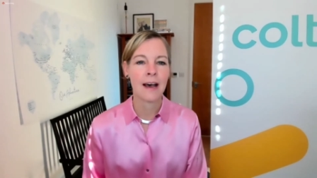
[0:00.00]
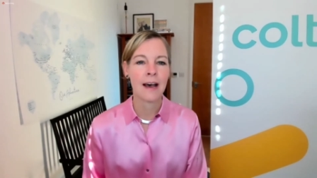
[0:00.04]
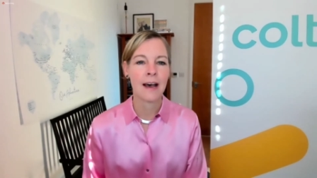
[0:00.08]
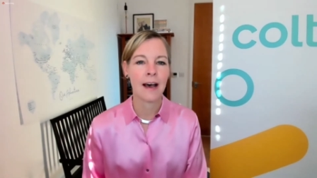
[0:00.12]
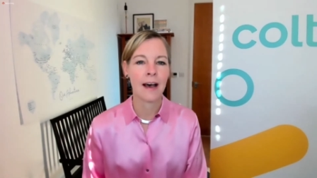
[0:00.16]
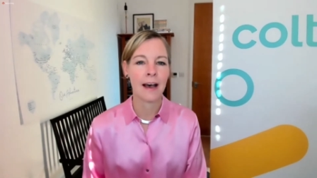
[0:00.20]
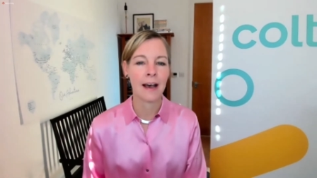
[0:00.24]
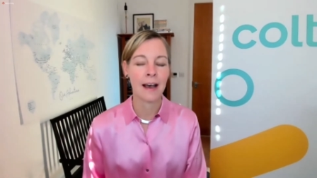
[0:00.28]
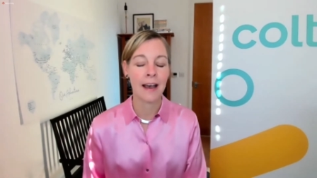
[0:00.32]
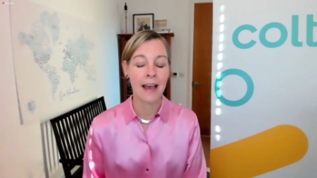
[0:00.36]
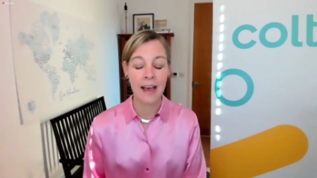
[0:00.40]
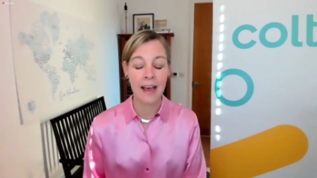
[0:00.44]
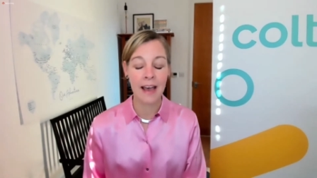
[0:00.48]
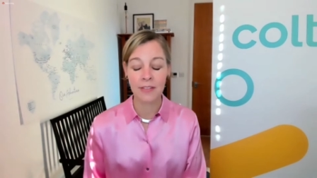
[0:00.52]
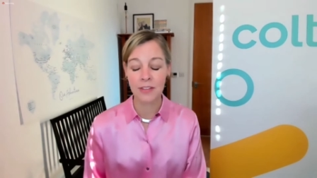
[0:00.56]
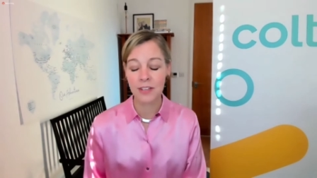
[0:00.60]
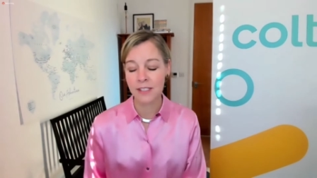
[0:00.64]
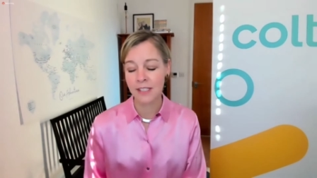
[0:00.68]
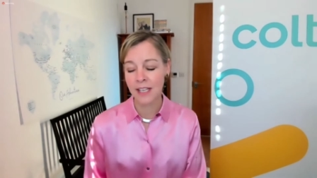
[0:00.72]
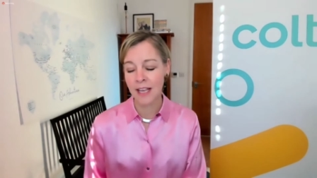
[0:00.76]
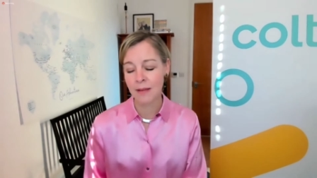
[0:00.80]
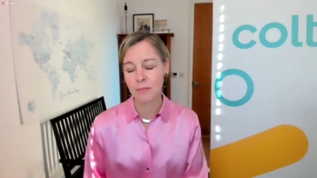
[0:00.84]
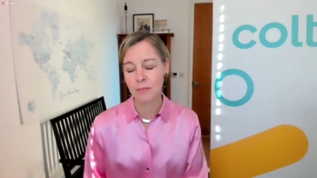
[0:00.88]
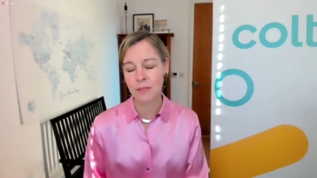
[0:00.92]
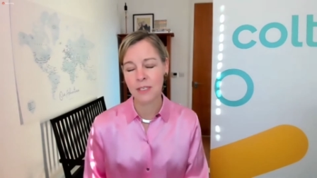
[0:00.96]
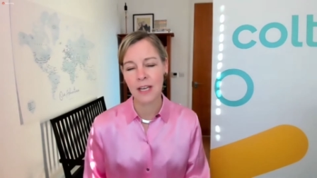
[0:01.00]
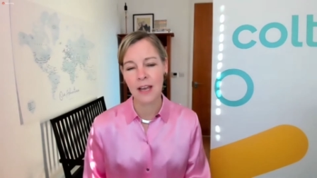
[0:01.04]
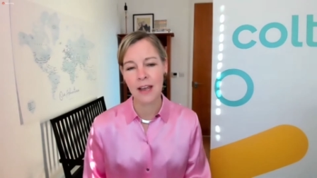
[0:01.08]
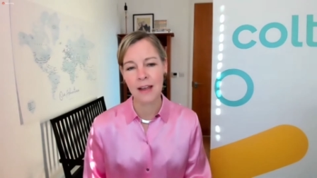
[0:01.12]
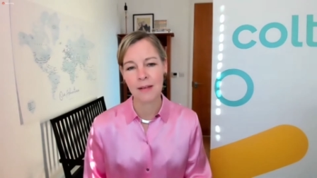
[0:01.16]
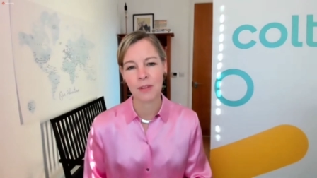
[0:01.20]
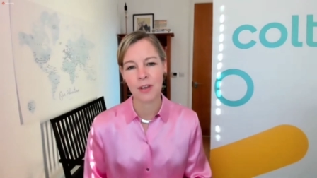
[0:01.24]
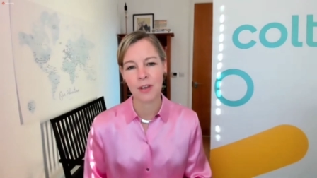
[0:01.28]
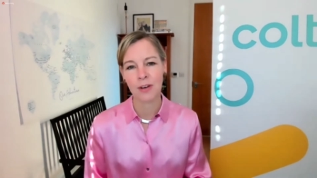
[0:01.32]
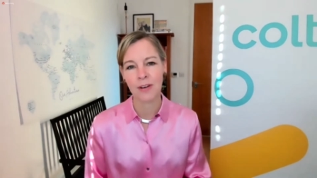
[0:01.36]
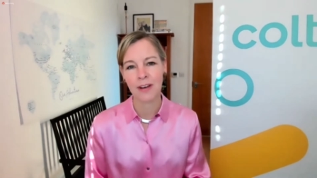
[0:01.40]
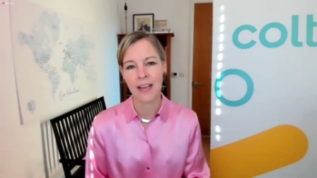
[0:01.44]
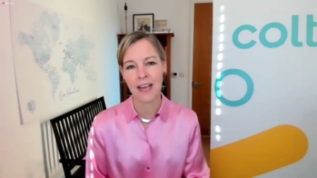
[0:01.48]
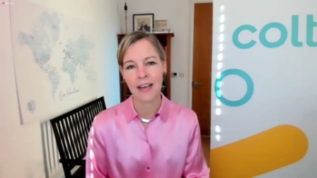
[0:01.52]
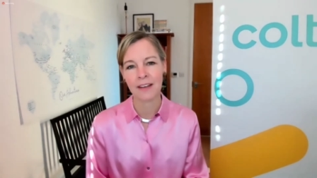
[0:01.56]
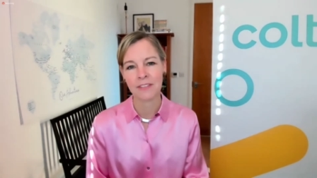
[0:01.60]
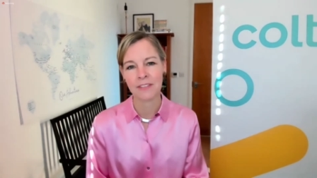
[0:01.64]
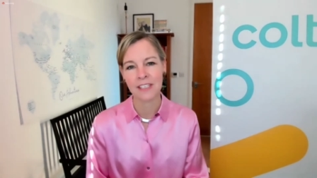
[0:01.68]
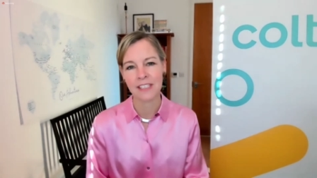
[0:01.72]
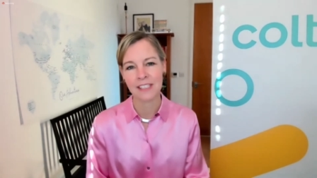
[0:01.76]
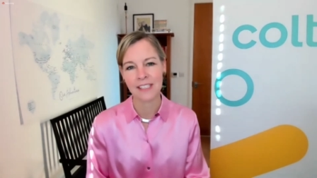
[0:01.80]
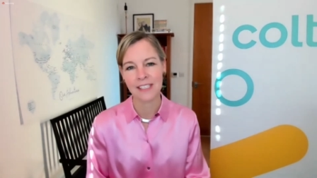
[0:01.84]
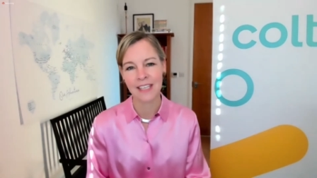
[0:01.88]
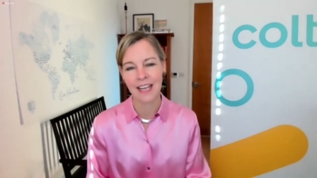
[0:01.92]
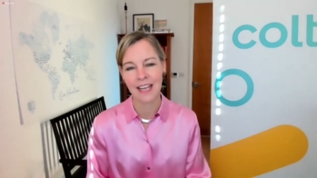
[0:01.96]
Uh, at the same time, though, I have
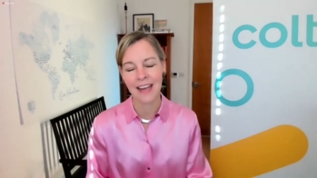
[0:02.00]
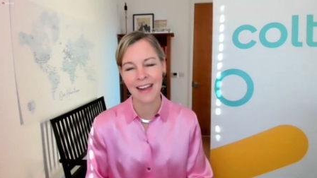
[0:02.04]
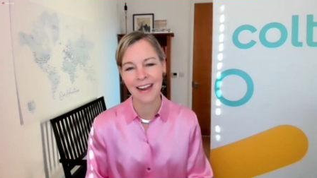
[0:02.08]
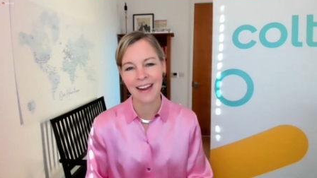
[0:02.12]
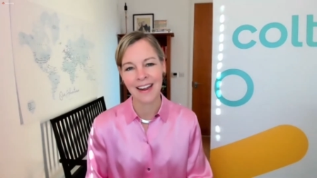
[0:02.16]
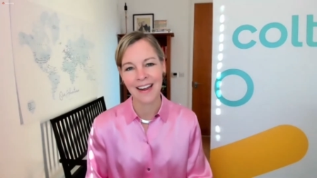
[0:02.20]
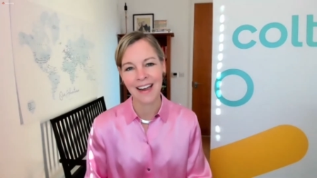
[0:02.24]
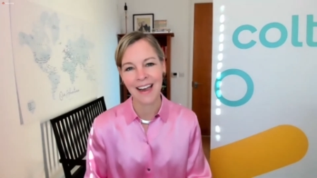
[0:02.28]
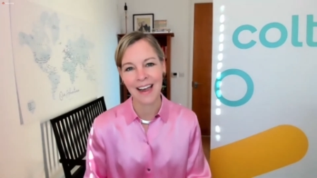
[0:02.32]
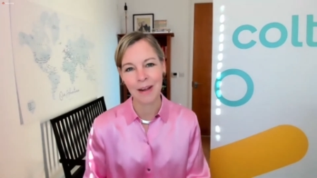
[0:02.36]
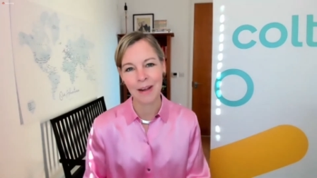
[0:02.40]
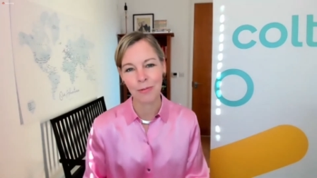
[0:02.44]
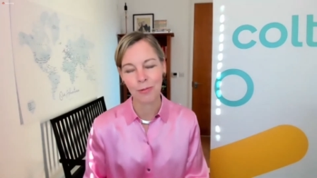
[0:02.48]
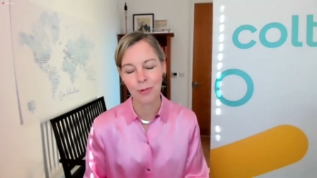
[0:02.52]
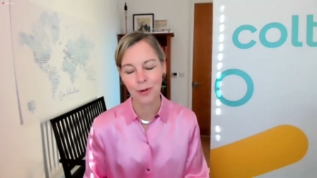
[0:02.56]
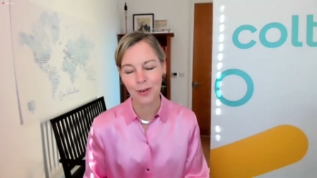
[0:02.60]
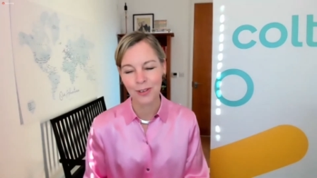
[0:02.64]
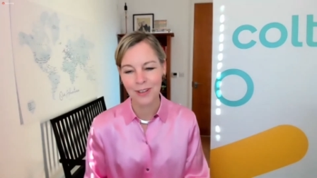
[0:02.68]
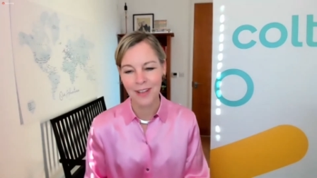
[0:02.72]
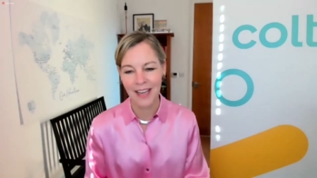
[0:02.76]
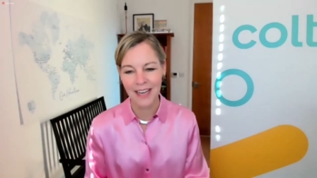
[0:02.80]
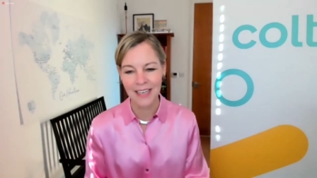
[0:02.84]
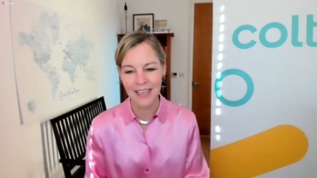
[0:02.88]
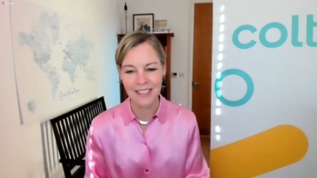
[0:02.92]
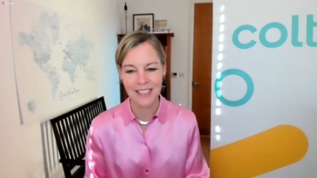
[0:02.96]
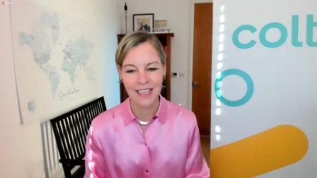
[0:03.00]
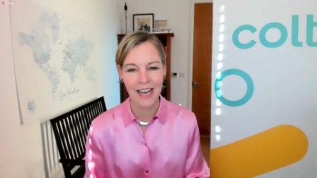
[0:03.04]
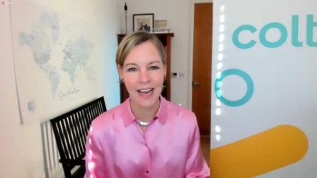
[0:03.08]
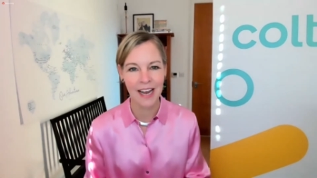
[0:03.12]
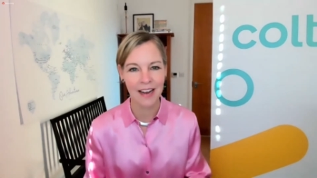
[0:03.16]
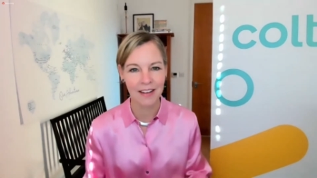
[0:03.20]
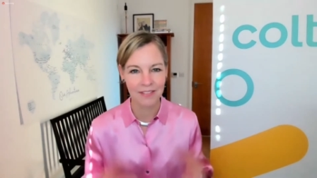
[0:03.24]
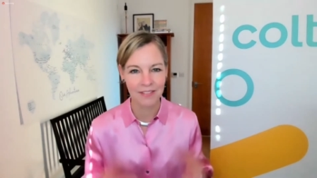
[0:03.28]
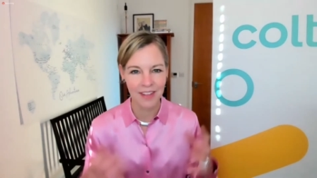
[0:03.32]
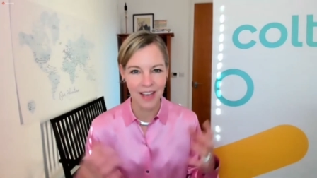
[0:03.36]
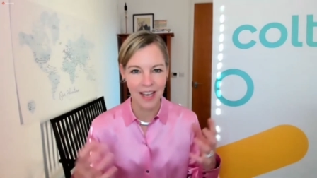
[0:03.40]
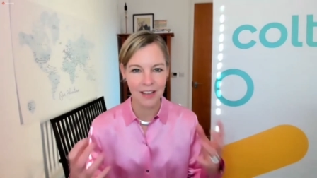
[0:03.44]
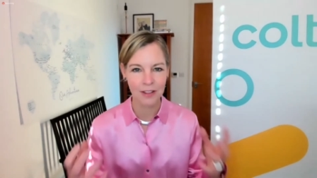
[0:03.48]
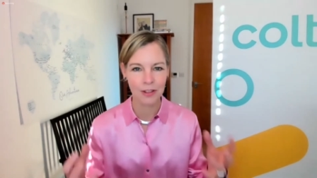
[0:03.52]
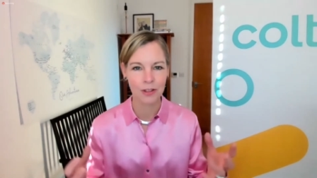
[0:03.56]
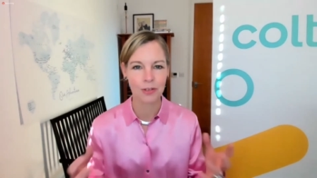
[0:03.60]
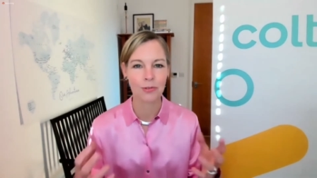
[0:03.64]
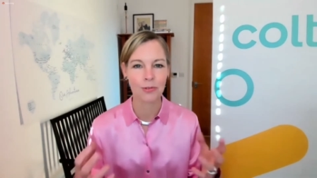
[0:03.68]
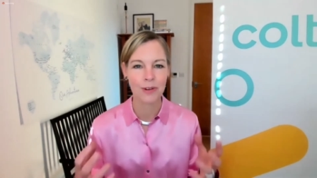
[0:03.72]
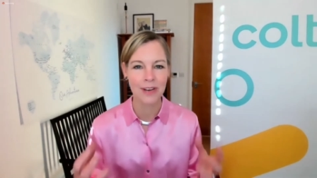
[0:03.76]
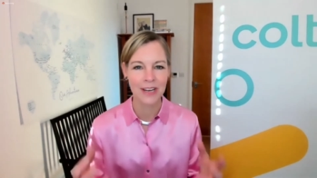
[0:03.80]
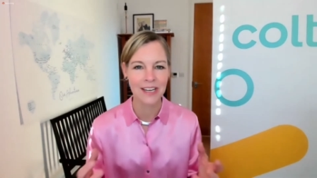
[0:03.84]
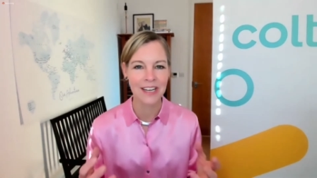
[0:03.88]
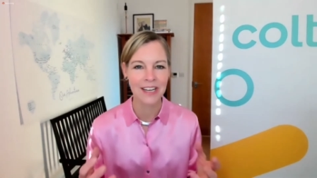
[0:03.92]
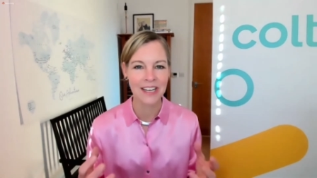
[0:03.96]
to say I would like to have that
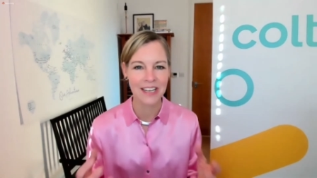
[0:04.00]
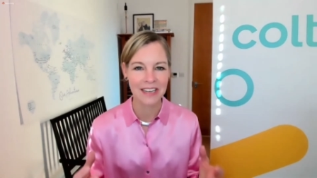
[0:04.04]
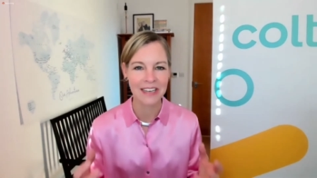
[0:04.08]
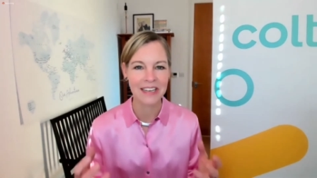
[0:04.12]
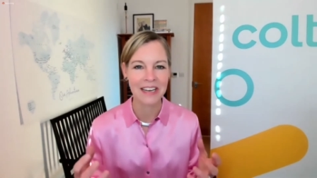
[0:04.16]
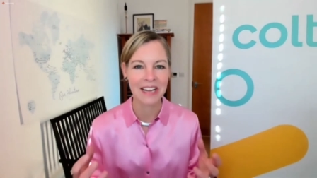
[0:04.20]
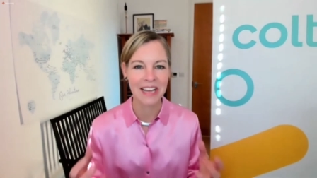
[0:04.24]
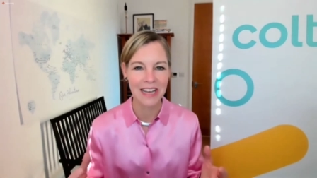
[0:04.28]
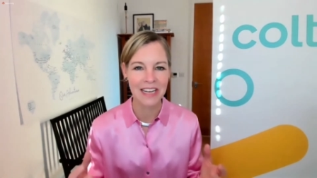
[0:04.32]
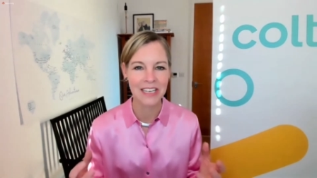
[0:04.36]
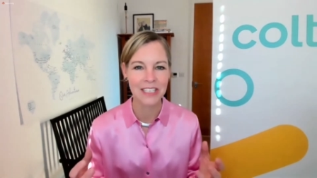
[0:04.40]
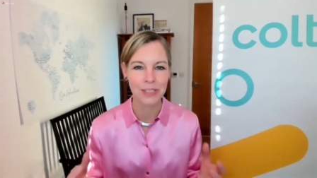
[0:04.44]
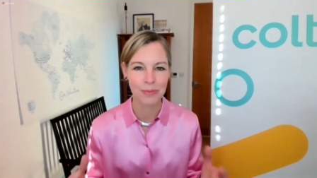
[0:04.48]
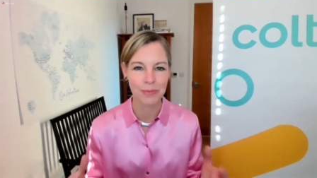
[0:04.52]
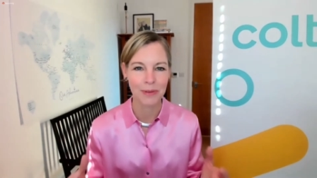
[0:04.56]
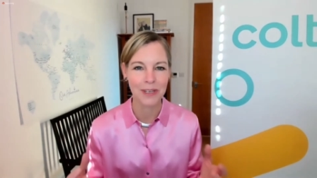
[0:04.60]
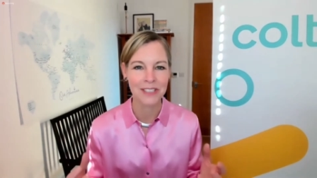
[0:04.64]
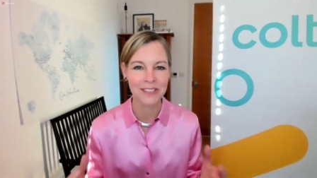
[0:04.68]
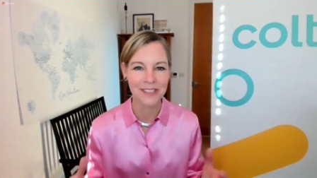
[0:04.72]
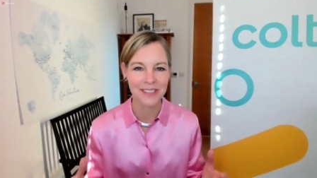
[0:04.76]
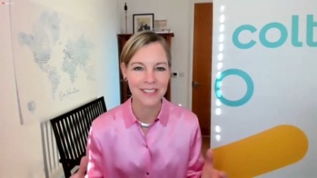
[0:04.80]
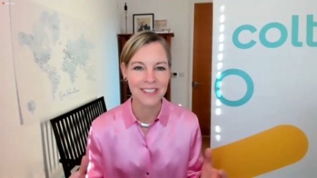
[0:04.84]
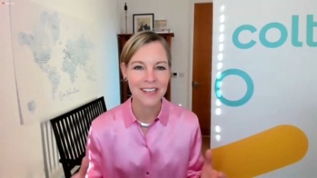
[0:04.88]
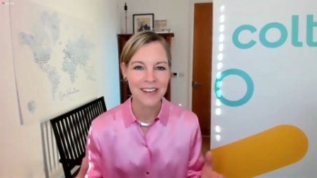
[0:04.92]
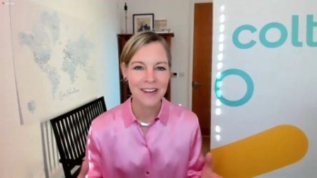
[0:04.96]
3D engagement